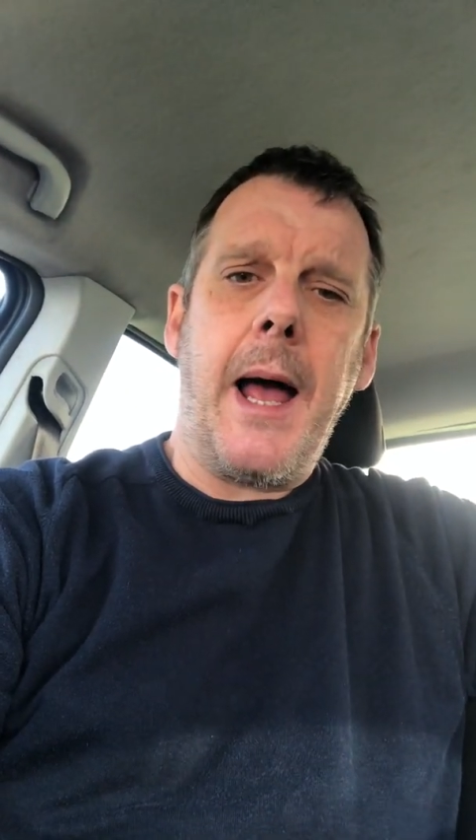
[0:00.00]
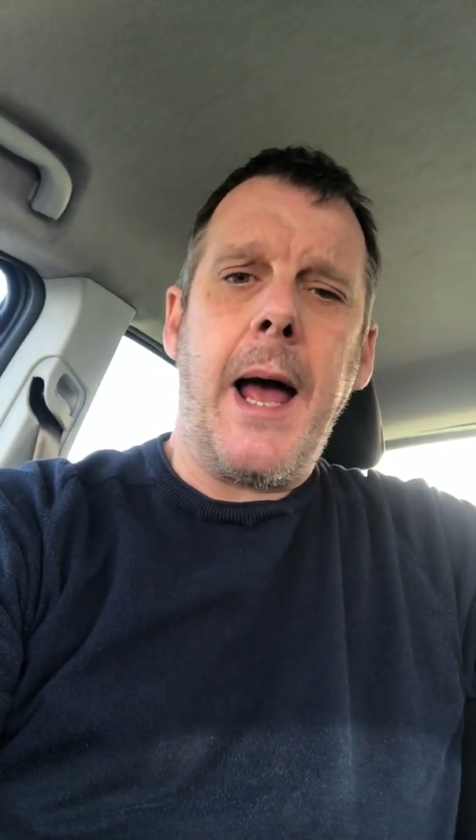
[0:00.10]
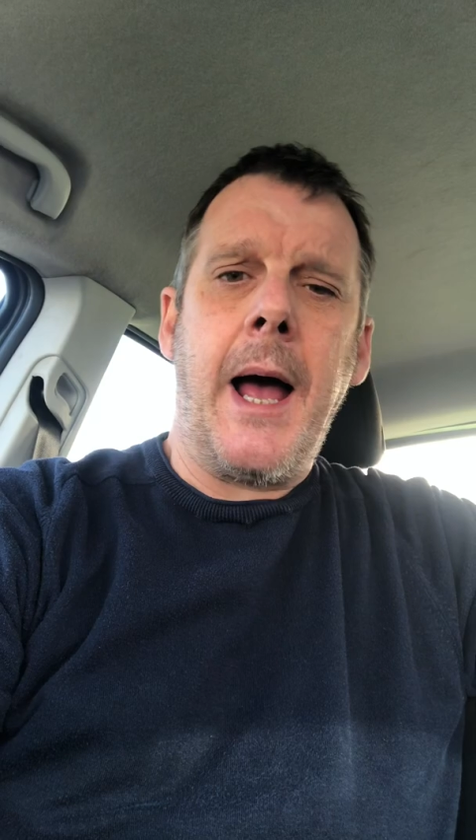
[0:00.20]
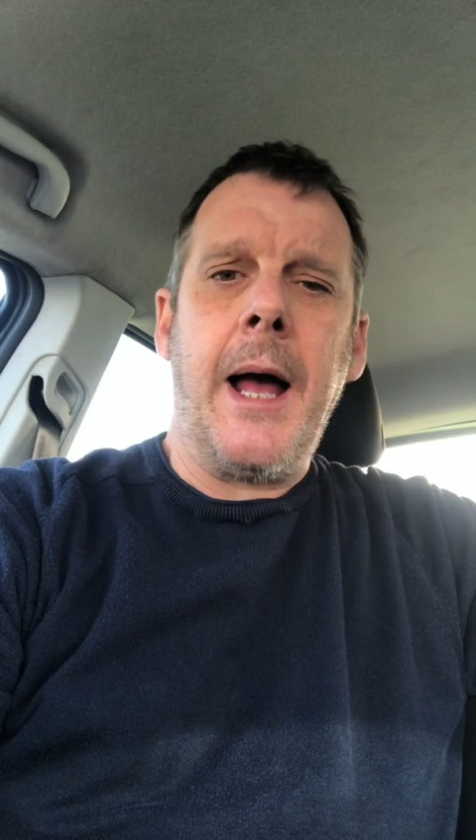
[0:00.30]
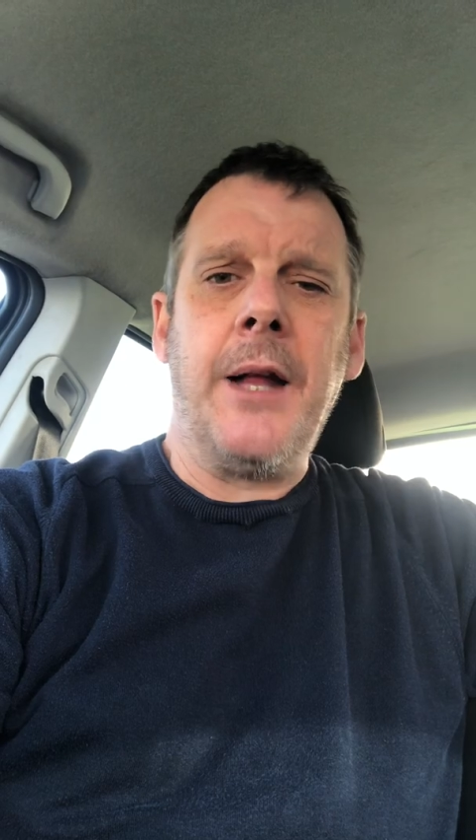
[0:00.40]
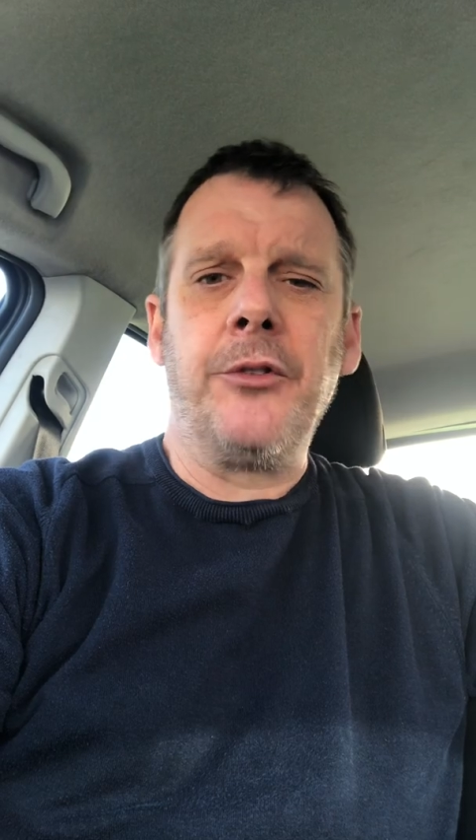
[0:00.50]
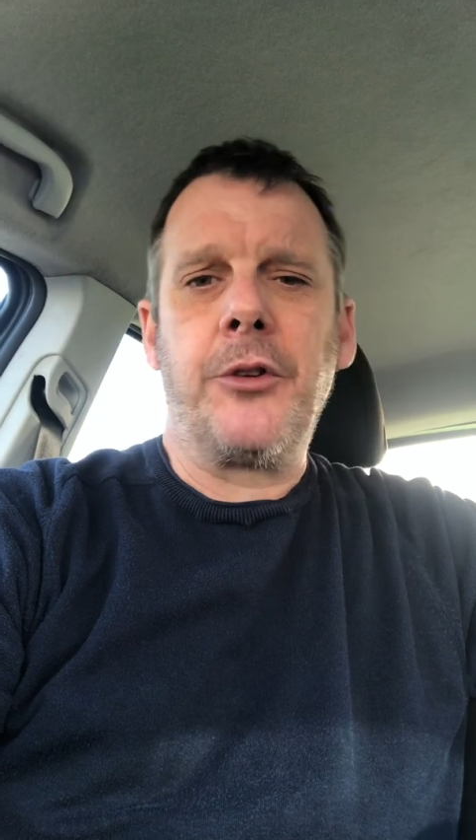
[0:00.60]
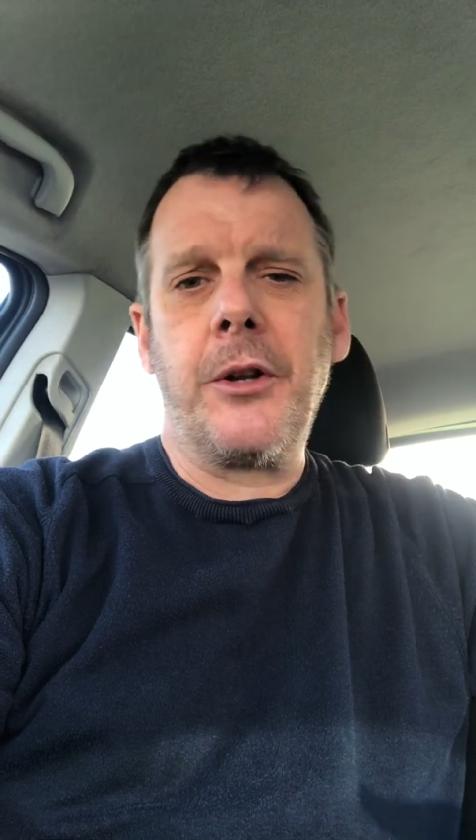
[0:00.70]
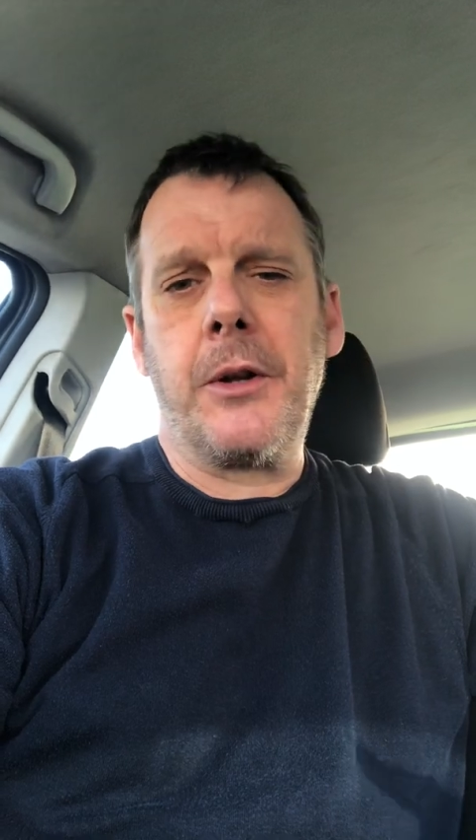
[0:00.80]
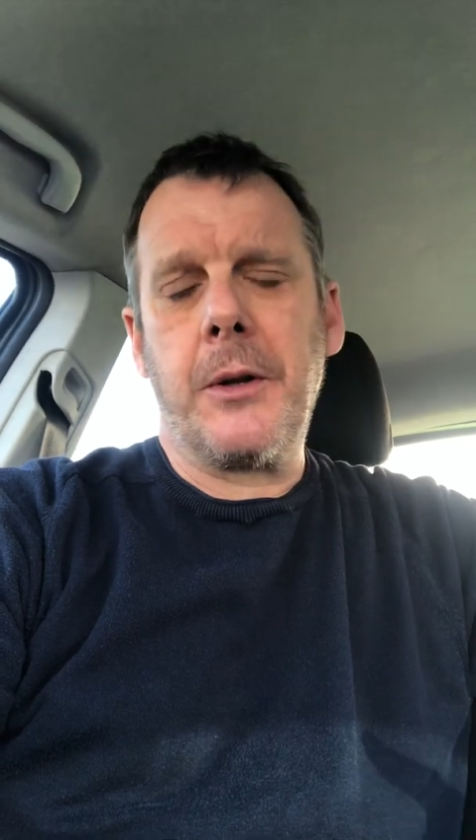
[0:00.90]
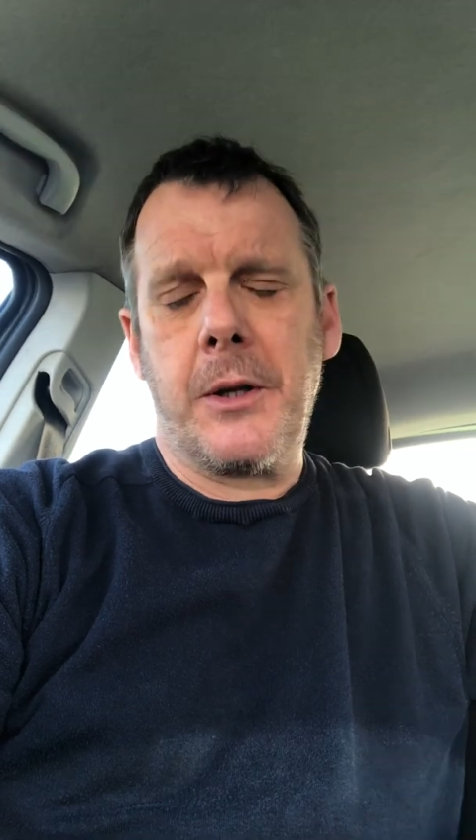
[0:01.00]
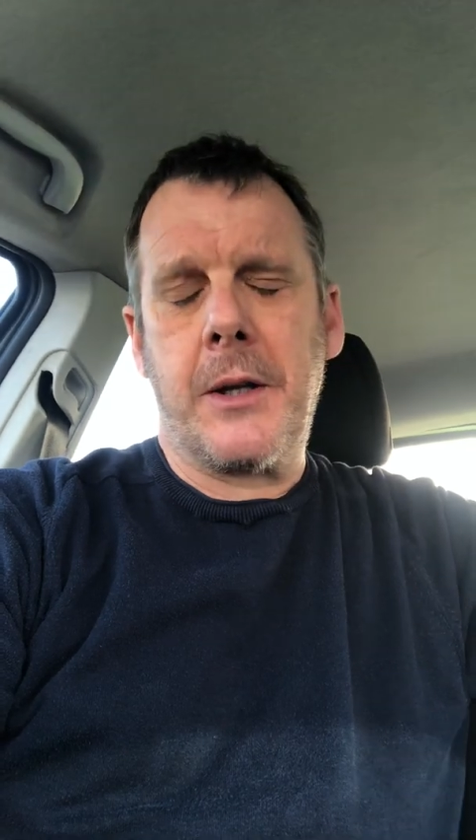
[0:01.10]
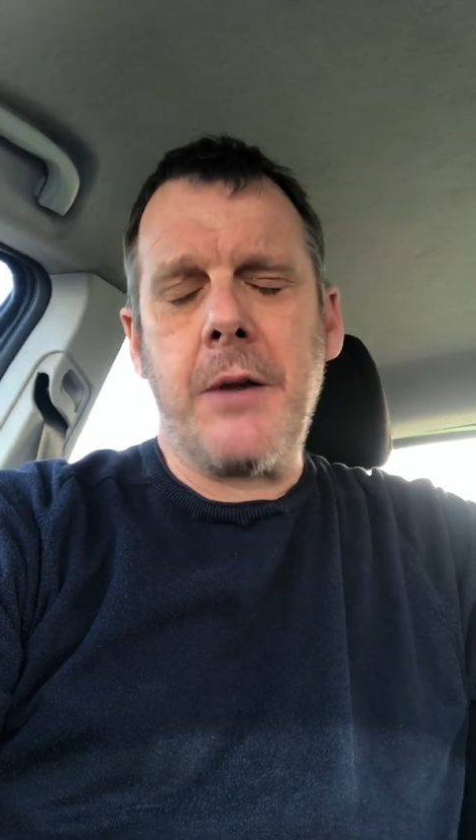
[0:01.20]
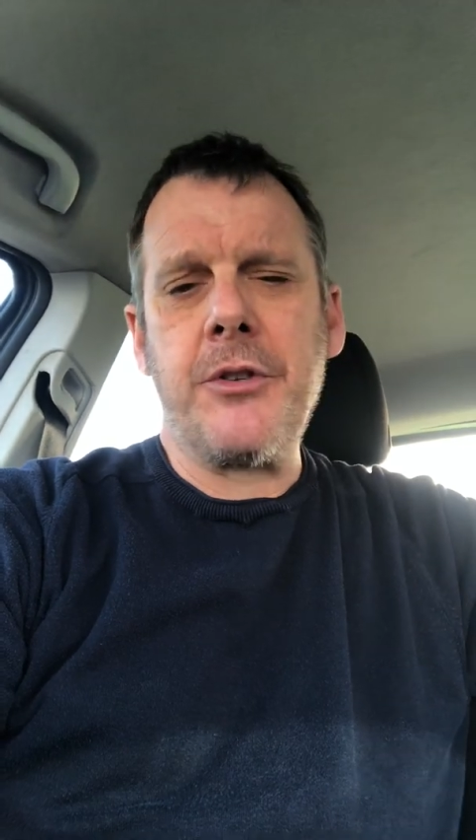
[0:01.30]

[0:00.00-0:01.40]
and give